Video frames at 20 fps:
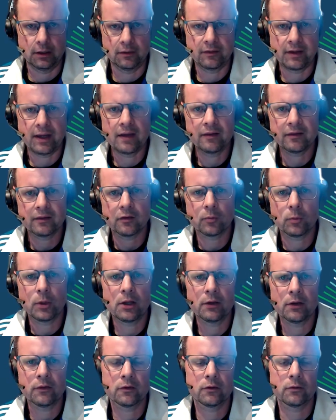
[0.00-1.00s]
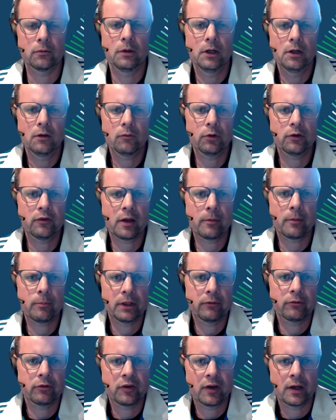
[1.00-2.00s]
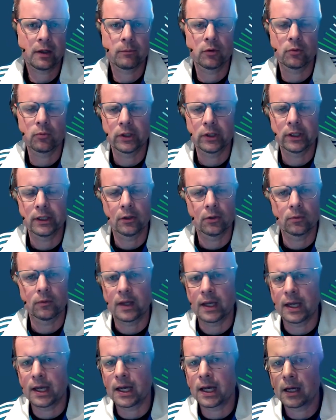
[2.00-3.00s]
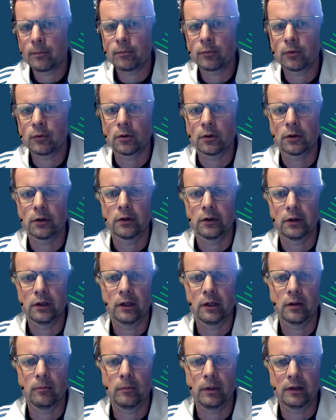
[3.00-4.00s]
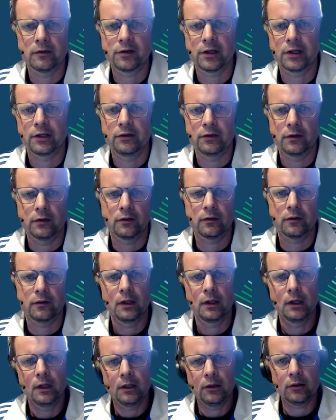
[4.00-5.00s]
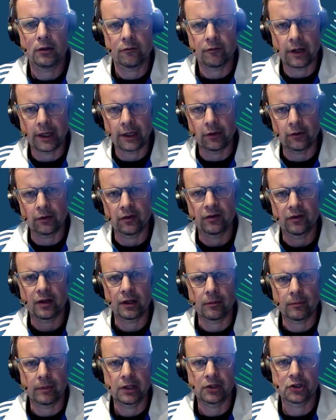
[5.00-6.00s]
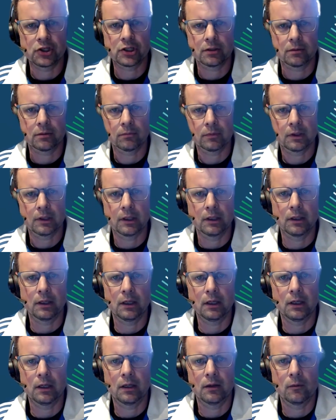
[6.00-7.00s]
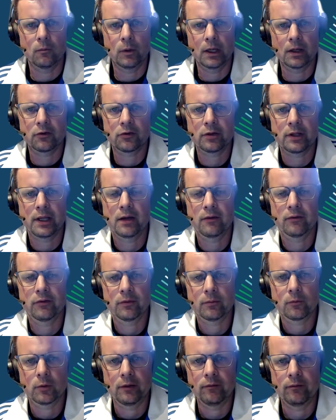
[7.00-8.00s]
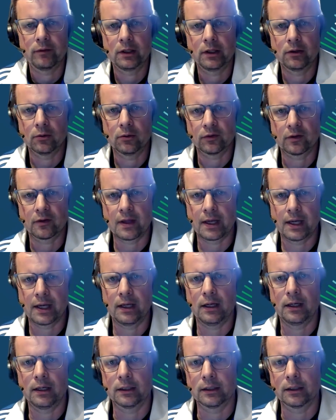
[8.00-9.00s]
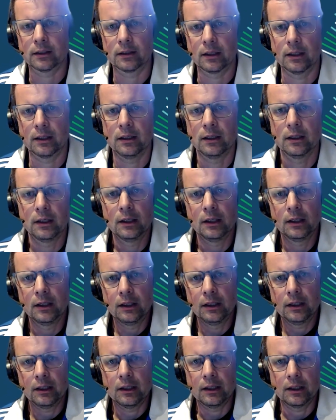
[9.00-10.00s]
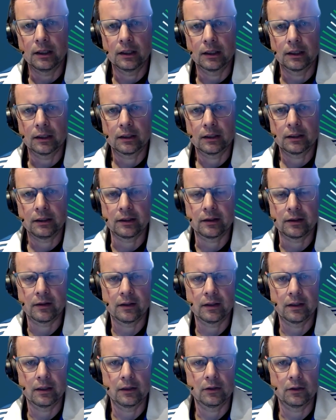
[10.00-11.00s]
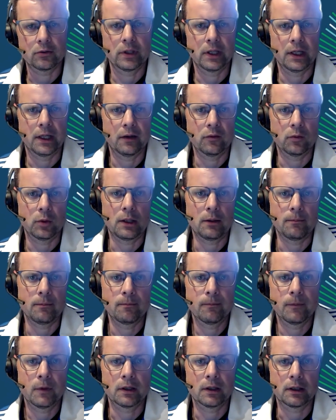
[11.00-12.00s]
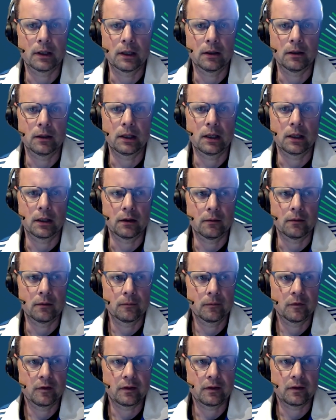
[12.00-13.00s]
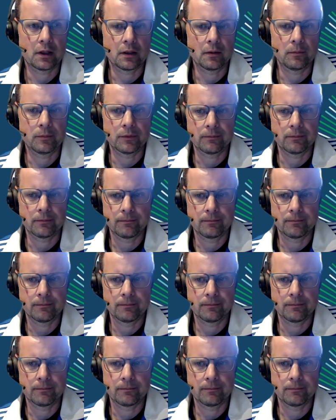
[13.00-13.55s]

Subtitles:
task as well. So, for example, every time you reload the app or make changes, you can fire this automation. We actually have some great videos of that on Qlik Learning as well on how to set that up.